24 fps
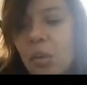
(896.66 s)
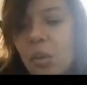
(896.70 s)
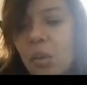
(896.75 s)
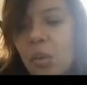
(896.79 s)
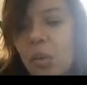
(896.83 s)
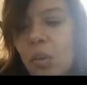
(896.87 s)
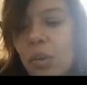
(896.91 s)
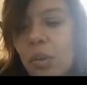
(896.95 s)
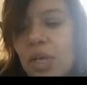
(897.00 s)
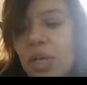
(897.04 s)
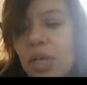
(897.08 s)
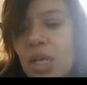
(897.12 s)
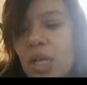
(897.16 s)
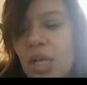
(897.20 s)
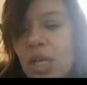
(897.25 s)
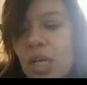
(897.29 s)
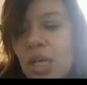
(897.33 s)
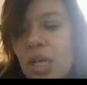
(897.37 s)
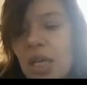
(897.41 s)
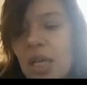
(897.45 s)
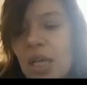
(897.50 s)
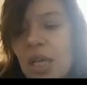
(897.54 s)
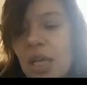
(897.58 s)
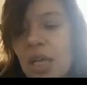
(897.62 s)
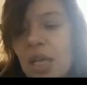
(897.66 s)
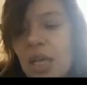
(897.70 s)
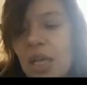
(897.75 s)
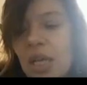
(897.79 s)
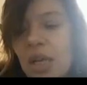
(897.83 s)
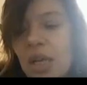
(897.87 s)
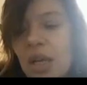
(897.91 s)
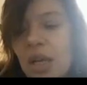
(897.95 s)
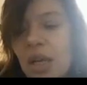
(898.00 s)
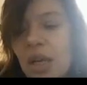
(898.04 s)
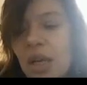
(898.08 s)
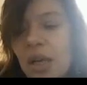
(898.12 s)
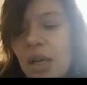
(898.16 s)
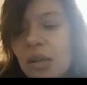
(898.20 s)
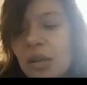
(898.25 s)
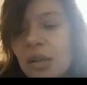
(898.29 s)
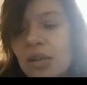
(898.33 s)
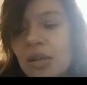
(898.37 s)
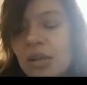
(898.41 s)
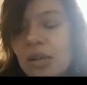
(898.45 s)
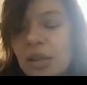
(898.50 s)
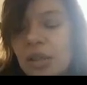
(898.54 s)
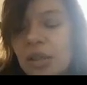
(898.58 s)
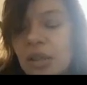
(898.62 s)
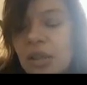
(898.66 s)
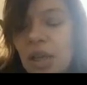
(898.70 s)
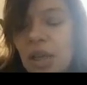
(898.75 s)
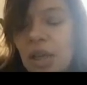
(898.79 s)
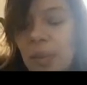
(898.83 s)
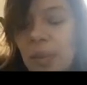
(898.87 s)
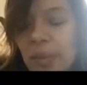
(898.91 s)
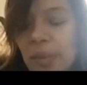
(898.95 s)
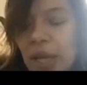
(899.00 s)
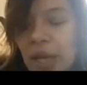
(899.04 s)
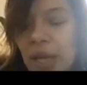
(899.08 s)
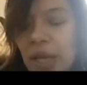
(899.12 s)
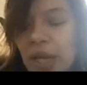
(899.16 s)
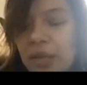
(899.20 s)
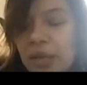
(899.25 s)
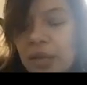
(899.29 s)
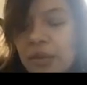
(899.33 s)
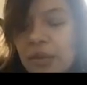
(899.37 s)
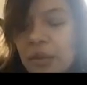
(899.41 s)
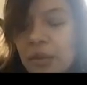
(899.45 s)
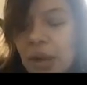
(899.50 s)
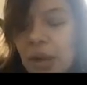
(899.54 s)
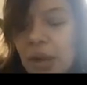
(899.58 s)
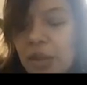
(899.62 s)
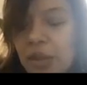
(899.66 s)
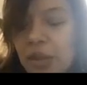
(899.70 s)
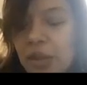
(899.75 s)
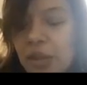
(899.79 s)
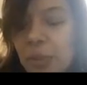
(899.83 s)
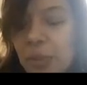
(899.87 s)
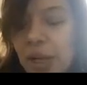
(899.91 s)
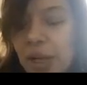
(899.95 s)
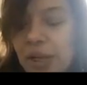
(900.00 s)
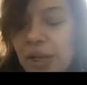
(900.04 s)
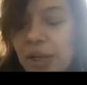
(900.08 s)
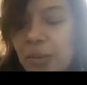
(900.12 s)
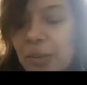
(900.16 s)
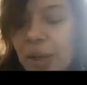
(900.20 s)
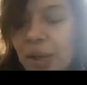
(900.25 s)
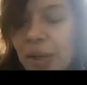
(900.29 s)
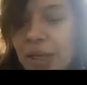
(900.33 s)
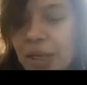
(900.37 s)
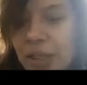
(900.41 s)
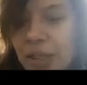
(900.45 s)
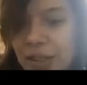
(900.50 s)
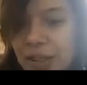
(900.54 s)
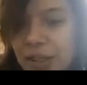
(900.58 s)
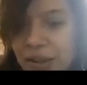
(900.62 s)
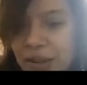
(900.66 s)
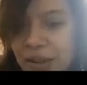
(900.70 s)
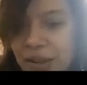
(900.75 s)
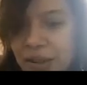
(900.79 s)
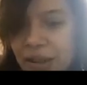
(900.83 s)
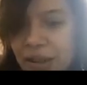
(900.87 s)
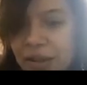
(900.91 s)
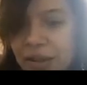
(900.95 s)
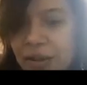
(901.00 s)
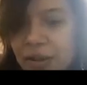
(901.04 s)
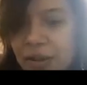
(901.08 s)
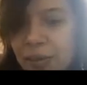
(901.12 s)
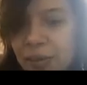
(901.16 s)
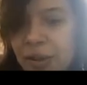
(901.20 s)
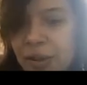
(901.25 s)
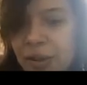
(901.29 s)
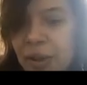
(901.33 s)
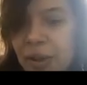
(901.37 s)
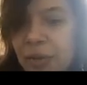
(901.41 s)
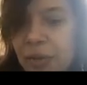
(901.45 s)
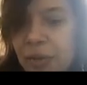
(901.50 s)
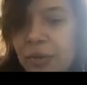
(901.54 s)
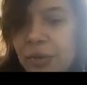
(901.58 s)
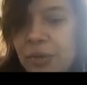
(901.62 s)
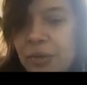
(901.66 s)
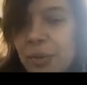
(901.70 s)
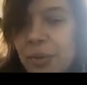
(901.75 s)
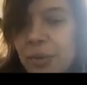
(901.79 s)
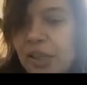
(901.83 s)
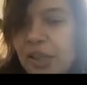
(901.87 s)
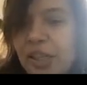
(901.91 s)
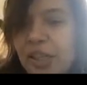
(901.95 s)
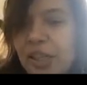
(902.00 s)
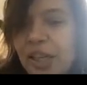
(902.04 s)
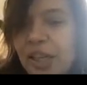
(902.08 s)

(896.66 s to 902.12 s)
we certain campaigns were much better buying installs, but those were